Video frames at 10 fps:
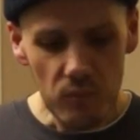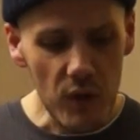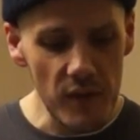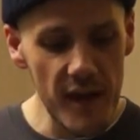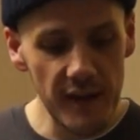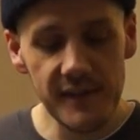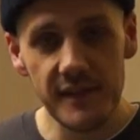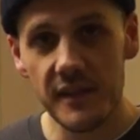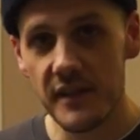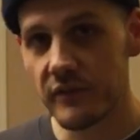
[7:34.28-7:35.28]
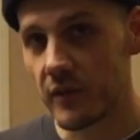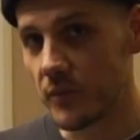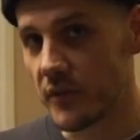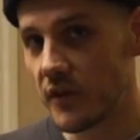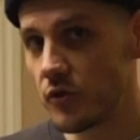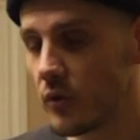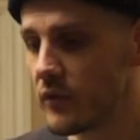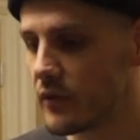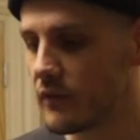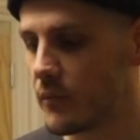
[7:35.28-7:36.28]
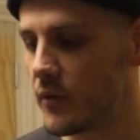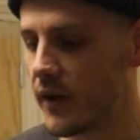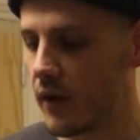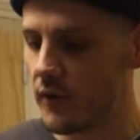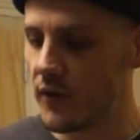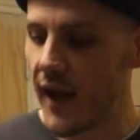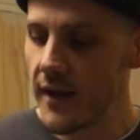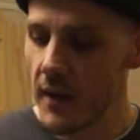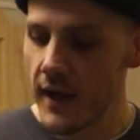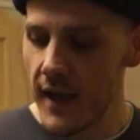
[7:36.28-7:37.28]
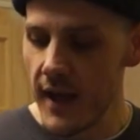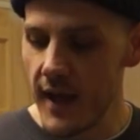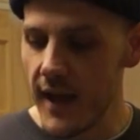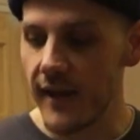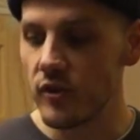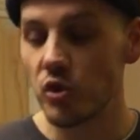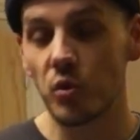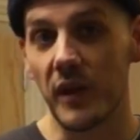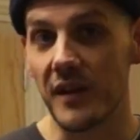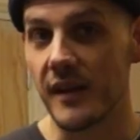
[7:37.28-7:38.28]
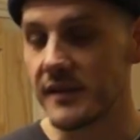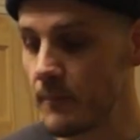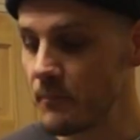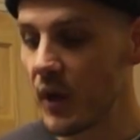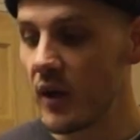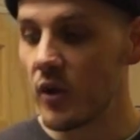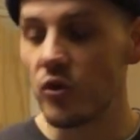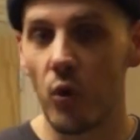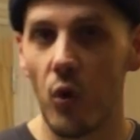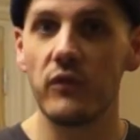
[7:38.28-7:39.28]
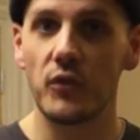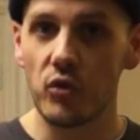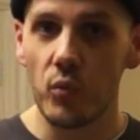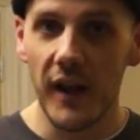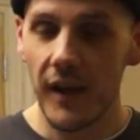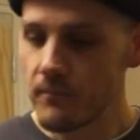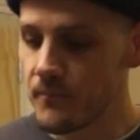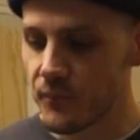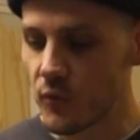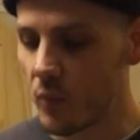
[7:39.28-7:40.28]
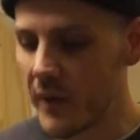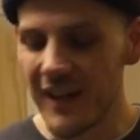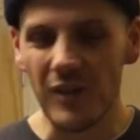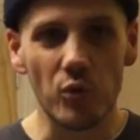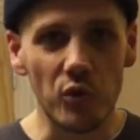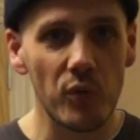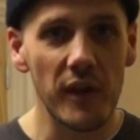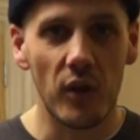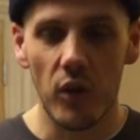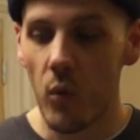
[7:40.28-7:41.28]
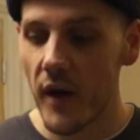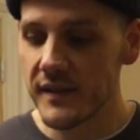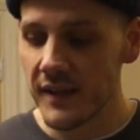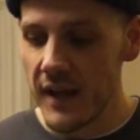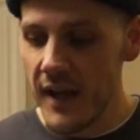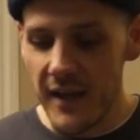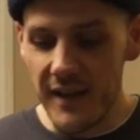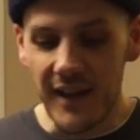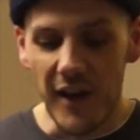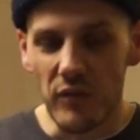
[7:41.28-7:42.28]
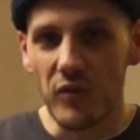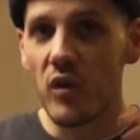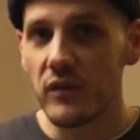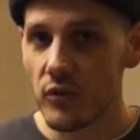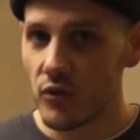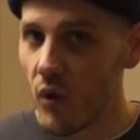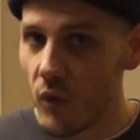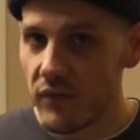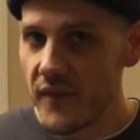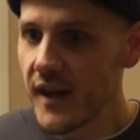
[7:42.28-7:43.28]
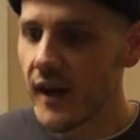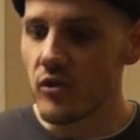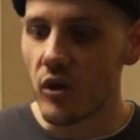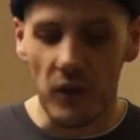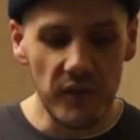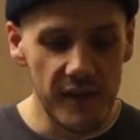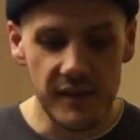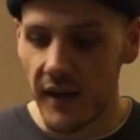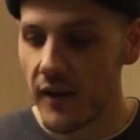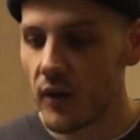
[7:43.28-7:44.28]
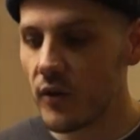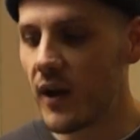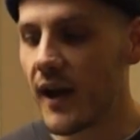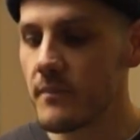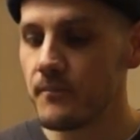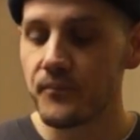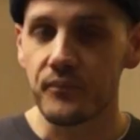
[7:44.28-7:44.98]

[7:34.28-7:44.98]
the acidity from the citrus, from the lime, and the sweetness. Don't oversweet it, don't make it too sweet, otherwise it kind of covers the whole thing and you can't taste either the lime